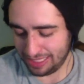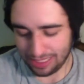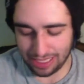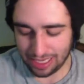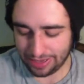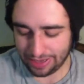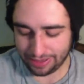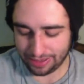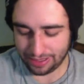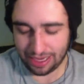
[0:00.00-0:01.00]
I
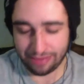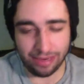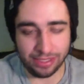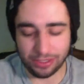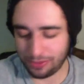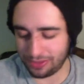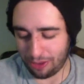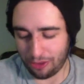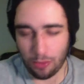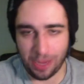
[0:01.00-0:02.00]
just wrote down
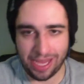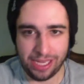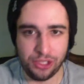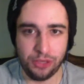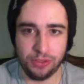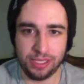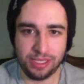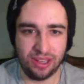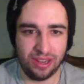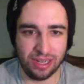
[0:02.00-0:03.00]
no way he chose this
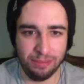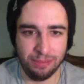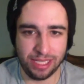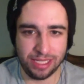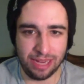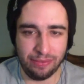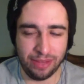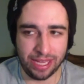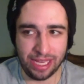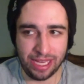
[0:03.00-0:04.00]
song because I feel
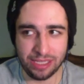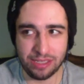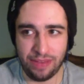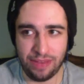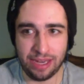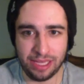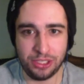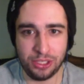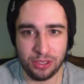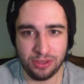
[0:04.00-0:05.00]
like he is a fan of these
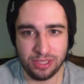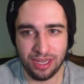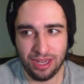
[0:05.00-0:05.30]
shows.